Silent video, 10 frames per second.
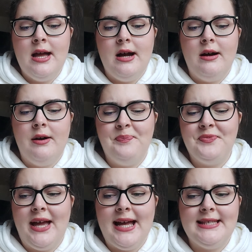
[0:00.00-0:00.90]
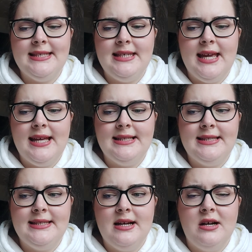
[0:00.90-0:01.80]
I had to
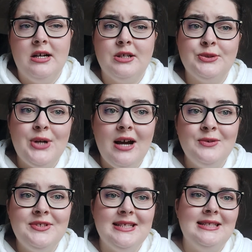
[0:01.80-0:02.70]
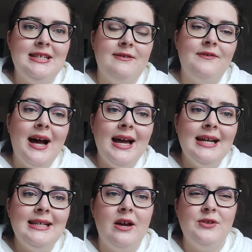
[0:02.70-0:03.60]
get crowns and teeth
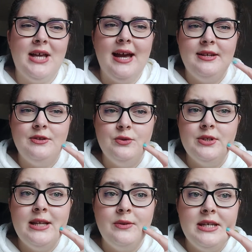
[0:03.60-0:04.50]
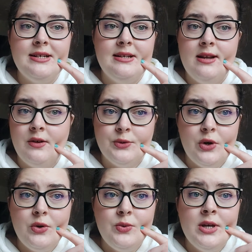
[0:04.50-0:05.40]
file. I also had a tooth down here that didn't
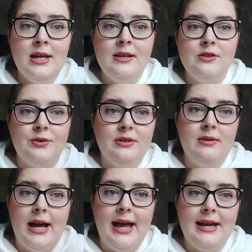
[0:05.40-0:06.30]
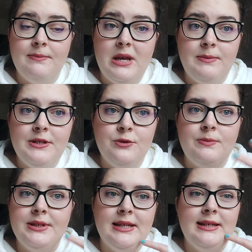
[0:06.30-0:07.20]
grow. So I had a baby tooth,
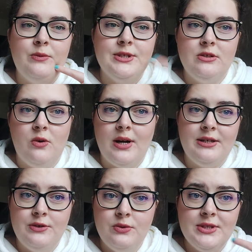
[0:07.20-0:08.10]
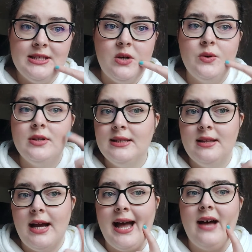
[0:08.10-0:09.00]
but then there was no other tooth. So
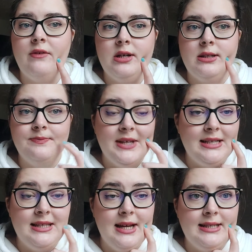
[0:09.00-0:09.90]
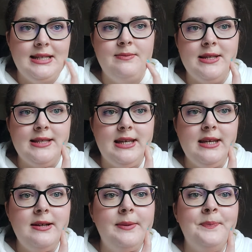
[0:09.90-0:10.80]
I have a teeth missing
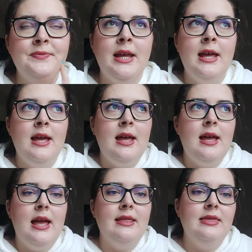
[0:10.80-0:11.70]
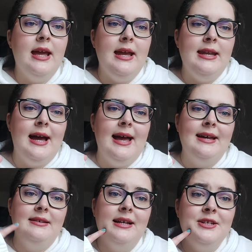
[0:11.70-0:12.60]
here. And then I had
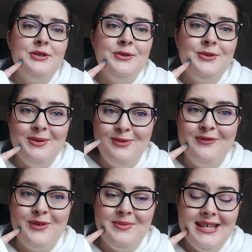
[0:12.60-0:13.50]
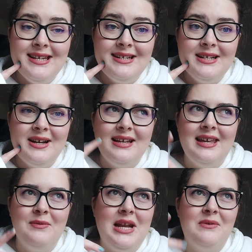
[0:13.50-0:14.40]
another tooth removed from here,
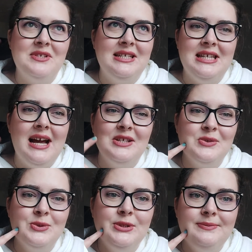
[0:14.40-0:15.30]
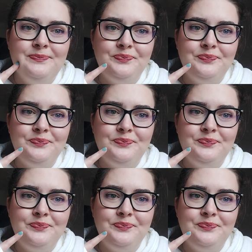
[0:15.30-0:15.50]
again, when I was in high school